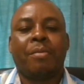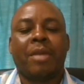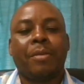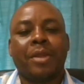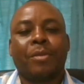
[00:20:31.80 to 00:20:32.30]

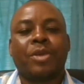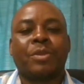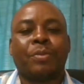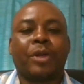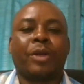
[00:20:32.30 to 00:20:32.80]
Maybe the most
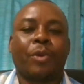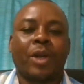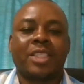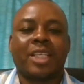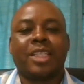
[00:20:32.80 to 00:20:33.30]
important
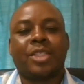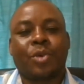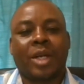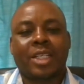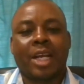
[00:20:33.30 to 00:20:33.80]
question is,
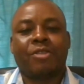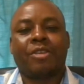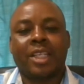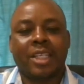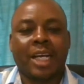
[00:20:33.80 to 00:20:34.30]
what kind of a
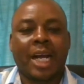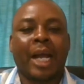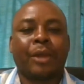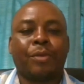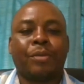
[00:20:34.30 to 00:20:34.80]
leader
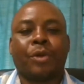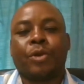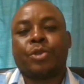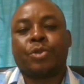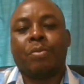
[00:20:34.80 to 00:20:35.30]
are you?
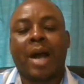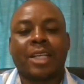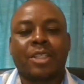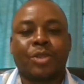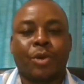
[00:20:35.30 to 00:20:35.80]
Because you
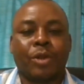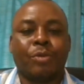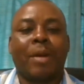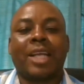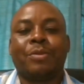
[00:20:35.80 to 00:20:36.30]
might
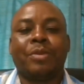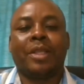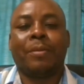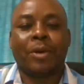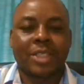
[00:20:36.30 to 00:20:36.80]
be
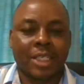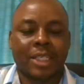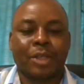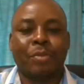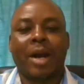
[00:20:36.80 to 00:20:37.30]
the boss
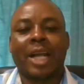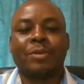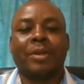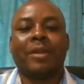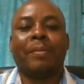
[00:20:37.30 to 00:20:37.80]
leader, you
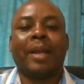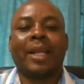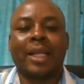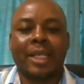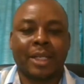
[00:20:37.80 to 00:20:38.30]
might be the
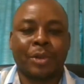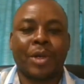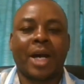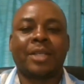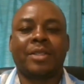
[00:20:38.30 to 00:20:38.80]
bad leader you
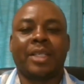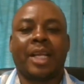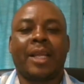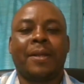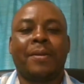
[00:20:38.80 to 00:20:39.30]
are
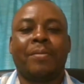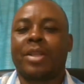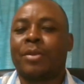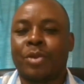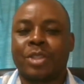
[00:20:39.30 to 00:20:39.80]
today.
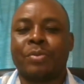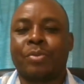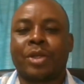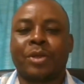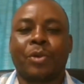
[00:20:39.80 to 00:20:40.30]
But the most
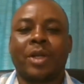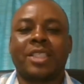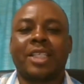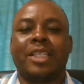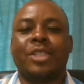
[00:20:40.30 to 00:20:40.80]
important
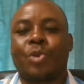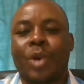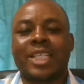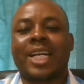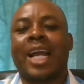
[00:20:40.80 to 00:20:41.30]
question is,
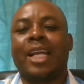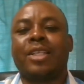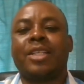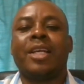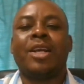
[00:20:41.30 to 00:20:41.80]
what
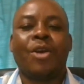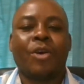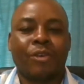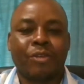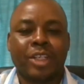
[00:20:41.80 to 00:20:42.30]
kind
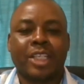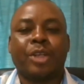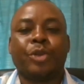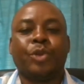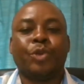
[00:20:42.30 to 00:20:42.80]
of
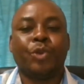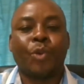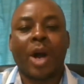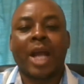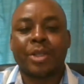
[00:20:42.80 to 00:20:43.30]
leader do you
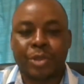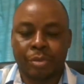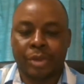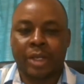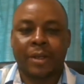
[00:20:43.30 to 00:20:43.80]
want to
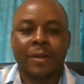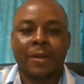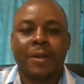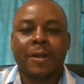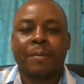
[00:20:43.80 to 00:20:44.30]
be?
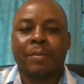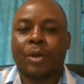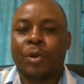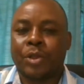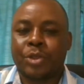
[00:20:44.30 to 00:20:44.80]

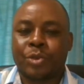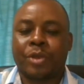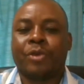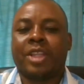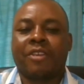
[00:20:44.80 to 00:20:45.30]
Because
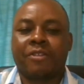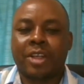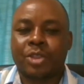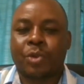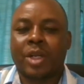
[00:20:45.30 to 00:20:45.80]
with the
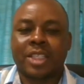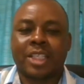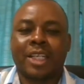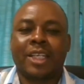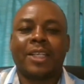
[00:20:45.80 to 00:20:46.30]
first
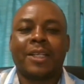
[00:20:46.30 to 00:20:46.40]
question,